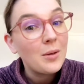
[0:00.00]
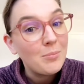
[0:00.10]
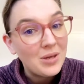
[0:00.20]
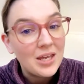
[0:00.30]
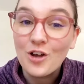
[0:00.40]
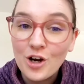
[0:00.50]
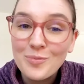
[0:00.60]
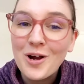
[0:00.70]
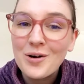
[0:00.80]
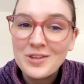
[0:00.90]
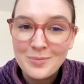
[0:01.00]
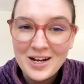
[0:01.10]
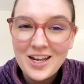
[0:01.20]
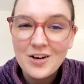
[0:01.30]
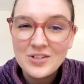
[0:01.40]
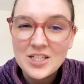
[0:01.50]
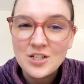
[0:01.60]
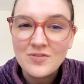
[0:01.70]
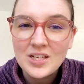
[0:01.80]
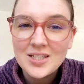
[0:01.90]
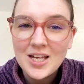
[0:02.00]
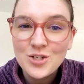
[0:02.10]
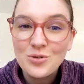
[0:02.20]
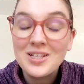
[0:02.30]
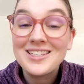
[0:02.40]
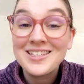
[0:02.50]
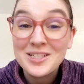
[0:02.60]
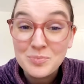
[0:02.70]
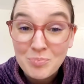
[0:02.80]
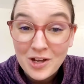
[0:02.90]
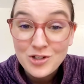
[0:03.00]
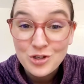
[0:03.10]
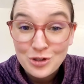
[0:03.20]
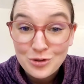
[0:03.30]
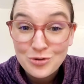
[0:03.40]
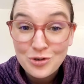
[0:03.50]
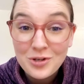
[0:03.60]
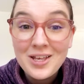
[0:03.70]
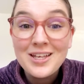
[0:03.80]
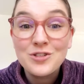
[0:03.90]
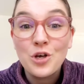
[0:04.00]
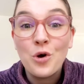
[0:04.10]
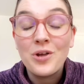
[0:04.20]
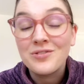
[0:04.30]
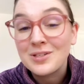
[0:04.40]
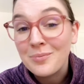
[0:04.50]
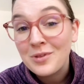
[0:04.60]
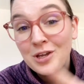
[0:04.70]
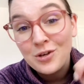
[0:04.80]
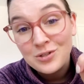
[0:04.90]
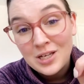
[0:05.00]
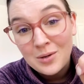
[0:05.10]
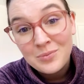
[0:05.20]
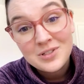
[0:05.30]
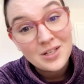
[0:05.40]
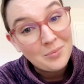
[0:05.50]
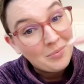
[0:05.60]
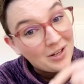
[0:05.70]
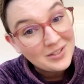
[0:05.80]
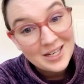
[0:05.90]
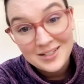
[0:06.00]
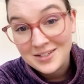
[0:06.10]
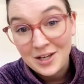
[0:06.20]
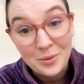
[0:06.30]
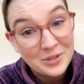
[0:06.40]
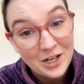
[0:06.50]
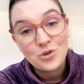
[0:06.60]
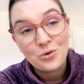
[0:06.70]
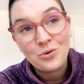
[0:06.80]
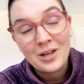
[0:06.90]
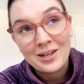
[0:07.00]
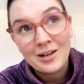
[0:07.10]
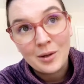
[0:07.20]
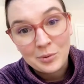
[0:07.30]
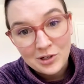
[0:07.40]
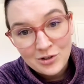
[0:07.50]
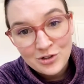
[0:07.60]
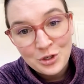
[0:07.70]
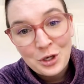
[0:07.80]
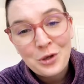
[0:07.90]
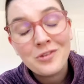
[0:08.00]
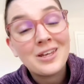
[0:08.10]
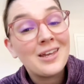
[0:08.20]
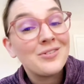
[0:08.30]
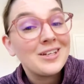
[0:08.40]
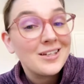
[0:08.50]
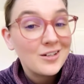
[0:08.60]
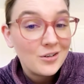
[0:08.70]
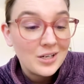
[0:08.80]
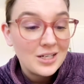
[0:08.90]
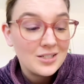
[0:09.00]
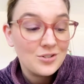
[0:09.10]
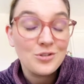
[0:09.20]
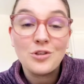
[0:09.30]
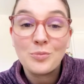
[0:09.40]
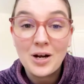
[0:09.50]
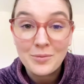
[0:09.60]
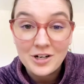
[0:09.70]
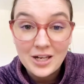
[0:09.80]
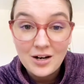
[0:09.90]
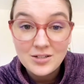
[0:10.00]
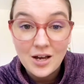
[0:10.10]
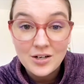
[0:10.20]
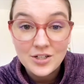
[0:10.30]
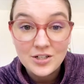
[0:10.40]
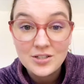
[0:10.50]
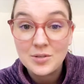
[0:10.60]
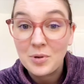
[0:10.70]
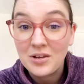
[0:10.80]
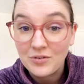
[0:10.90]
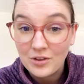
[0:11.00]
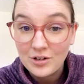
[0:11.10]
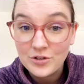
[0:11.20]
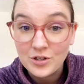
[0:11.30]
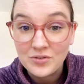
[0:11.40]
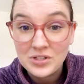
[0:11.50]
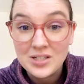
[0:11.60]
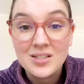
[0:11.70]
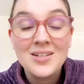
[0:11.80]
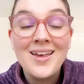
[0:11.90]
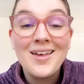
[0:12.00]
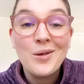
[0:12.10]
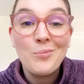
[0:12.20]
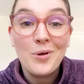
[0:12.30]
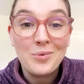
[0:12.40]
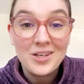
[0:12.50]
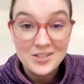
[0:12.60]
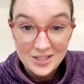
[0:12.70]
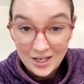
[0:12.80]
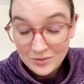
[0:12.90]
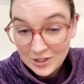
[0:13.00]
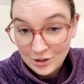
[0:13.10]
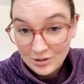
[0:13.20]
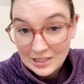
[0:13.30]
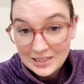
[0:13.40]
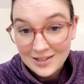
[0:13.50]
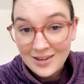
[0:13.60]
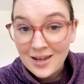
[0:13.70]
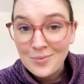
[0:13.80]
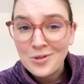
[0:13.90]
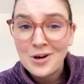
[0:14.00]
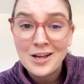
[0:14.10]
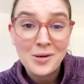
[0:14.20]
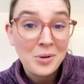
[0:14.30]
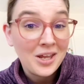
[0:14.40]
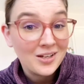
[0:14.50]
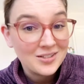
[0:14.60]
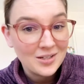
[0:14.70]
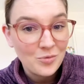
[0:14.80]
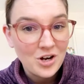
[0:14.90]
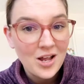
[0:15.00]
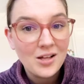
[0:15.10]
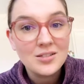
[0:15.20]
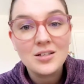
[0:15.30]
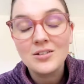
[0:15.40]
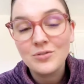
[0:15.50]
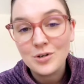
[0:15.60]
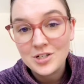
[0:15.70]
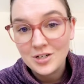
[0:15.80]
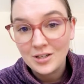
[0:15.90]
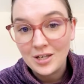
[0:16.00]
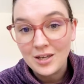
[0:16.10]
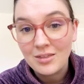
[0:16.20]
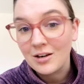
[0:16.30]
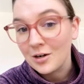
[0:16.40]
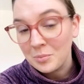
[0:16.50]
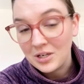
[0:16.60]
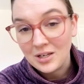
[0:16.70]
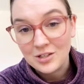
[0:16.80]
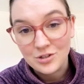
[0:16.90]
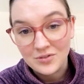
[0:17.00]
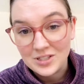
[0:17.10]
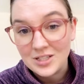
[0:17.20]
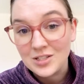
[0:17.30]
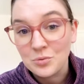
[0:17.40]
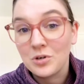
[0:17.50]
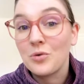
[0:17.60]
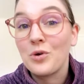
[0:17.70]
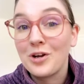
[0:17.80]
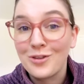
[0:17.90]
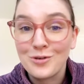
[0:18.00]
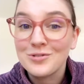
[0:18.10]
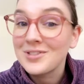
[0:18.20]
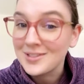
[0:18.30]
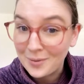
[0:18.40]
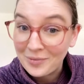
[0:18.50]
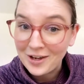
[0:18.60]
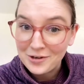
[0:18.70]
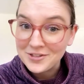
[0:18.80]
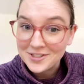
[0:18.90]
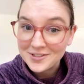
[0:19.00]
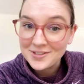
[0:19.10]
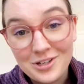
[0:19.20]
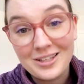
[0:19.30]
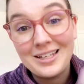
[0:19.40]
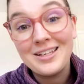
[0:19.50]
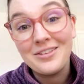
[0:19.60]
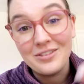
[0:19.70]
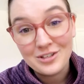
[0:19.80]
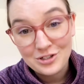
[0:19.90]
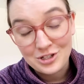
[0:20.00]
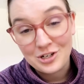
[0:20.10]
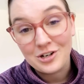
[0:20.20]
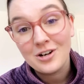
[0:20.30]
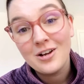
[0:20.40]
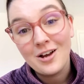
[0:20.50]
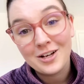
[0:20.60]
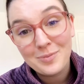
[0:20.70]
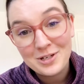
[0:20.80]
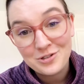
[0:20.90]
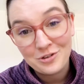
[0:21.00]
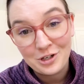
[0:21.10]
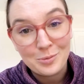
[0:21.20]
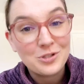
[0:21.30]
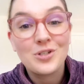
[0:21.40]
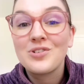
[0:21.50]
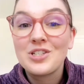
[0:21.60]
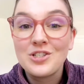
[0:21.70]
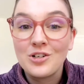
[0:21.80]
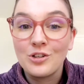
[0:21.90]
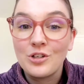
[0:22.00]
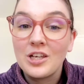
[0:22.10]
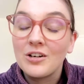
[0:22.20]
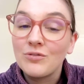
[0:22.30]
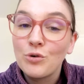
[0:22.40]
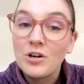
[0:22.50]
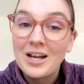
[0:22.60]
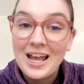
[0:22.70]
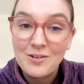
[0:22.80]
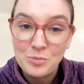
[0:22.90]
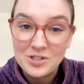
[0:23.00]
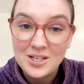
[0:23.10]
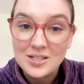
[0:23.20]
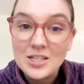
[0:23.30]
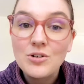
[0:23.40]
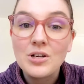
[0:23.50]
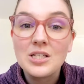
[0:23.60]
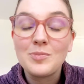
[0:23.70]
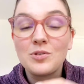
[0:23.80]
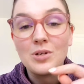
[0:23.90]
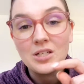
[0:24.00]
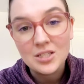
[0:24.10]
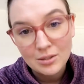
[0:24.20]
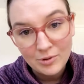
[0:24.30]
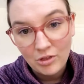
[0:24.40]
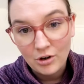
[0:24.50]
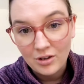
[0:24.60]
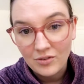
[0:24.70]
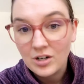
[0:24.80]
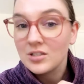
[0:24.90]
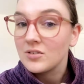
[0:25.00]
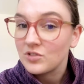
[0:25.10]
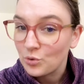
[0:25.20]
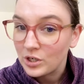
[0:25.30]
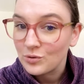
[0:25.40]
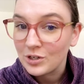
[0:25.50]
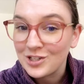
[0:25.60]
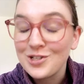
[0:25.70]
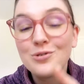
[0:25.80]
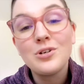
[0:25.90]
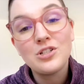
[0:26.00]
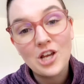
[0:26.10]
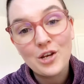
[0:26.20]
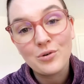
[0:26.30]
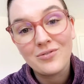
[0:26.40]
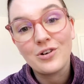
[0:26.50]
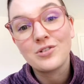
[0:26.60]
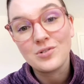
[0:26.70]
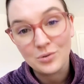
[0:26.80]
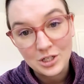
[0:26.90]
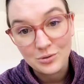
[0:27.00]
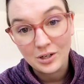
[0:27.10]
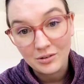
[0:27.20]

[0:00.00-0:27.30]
B. The hard part with the Medicare Physician Fee Schedule is it is budget neutral, so if something goes up, something else has to come down. So like a couple years ago, they gave an increase to the primary care doctors to pay for their services, but because they gave an increase to them, there had to be cuts somewhere else, and unfortunately, therapy services were one of those something else's. Currently, this year, occupational therapy services are looking at a 4.5% decrease between December 31st of 2022 and January 1st of 2023.